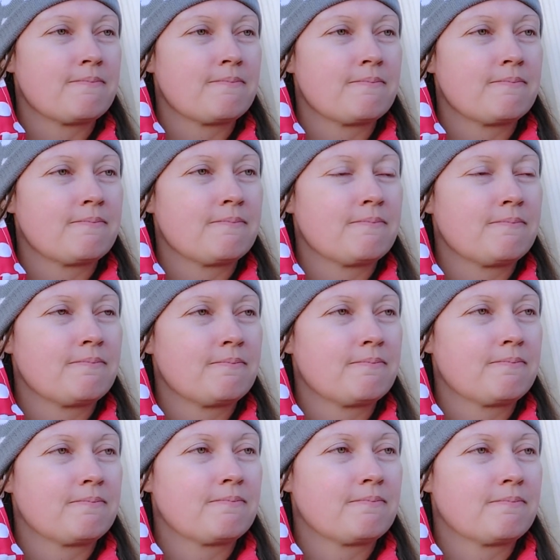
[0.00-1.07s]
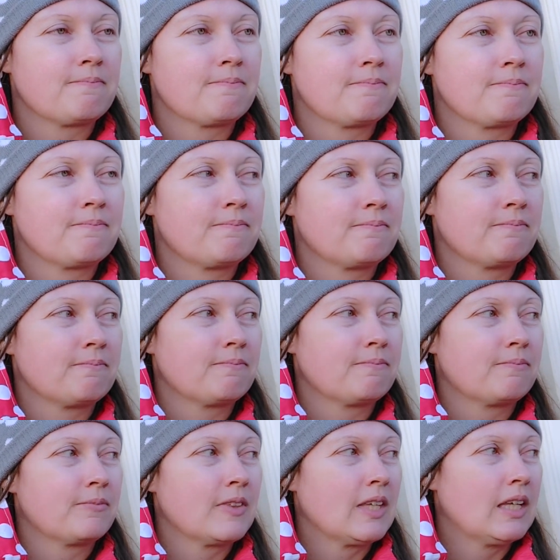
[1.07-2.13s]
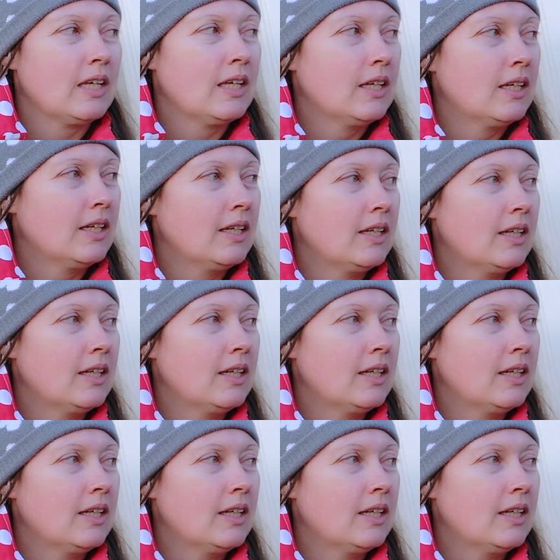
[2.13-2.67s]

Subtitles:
This person isn't speaking.